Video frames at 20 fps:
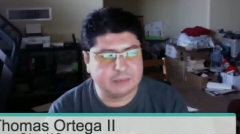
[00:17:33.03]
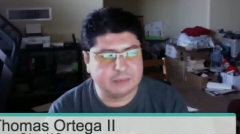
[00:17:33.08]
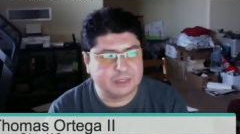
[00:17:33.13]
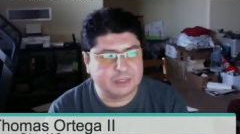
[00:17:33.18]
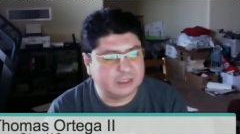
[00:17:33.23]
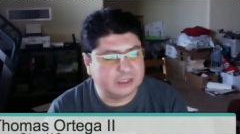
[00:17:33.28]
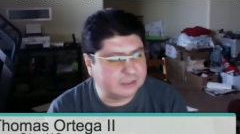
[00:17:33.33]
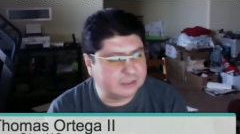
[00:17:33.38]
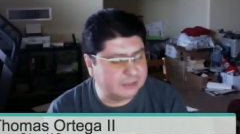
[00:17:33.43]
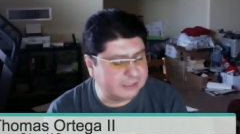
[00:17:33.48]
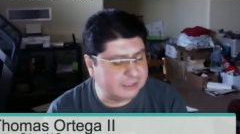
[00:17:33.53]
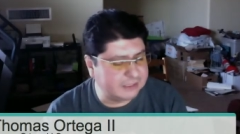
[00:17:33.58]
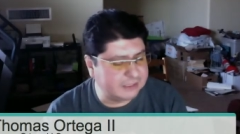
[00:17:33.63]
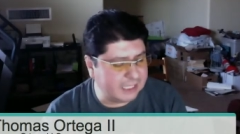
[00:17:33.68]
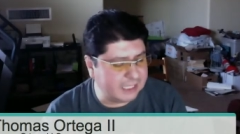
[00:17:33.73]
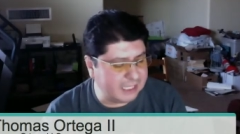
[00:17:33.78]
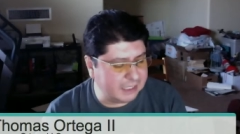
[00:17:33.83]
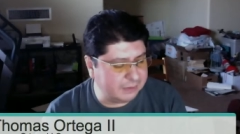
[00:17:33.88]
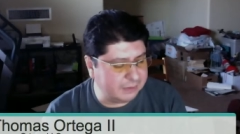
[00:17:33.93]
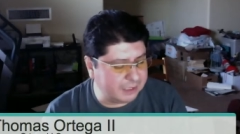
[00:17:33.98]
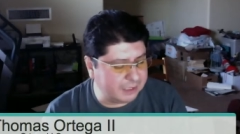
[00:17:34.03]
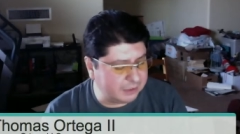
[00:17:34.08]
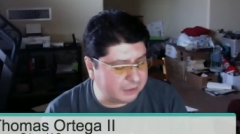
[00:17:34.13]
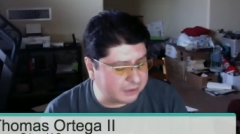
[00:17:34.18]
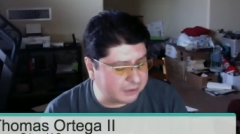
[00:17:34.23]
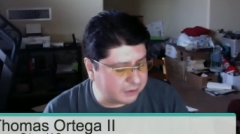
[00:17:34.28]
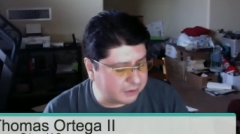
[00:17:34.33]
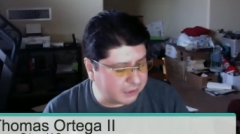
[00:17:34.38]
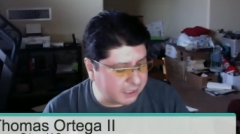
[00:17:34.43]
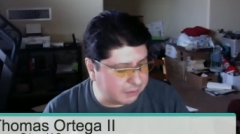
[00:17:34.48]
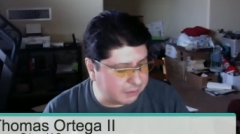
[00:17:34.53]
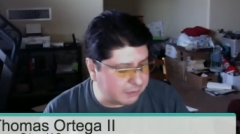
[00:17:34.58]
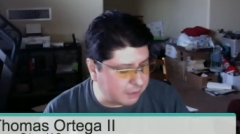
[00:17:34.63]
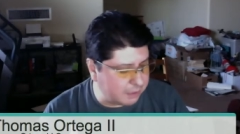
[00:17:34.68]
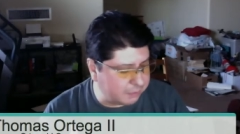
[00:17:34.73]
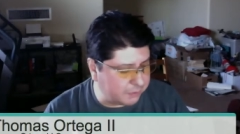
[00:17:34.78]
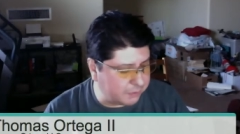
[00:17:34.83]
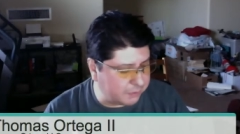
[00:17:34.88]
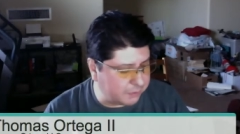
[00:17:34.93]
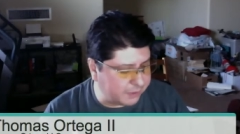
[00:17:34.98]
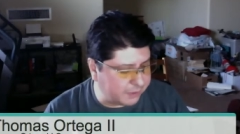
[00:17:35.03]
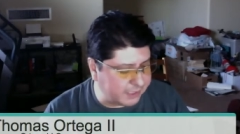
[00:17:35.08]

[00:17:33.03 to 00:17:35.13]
We also come up with